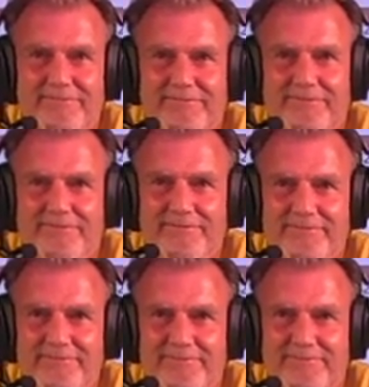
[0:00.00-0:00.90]

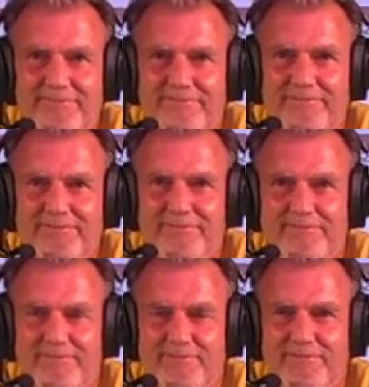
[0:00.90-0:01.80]

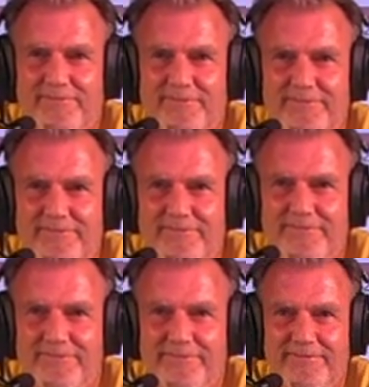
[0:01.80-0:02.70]

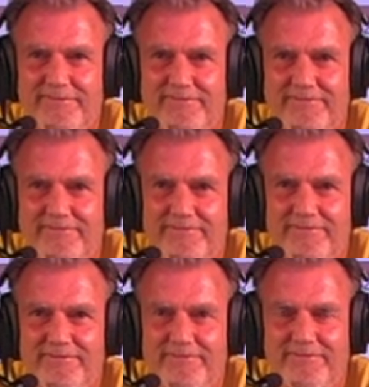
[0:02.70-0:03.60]

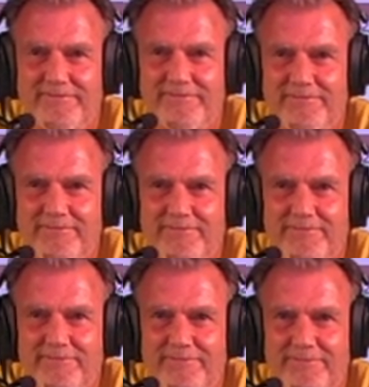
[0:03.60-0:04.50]

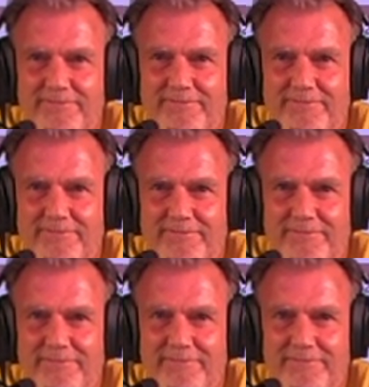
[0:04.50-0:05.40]

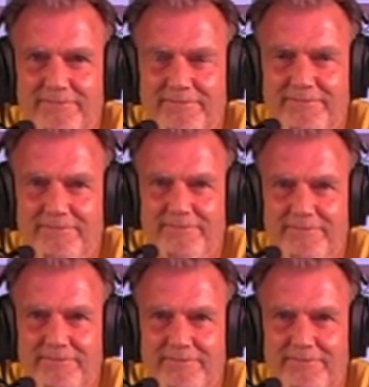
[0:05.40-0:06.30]

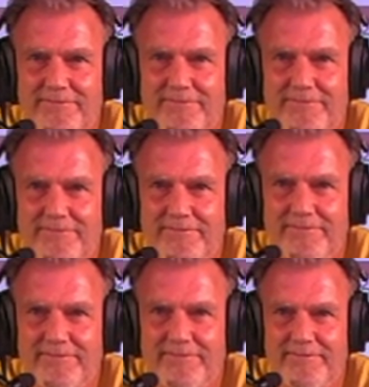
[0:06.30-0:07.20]

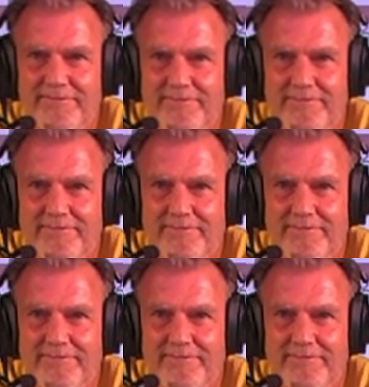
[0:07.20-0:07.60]
(silent)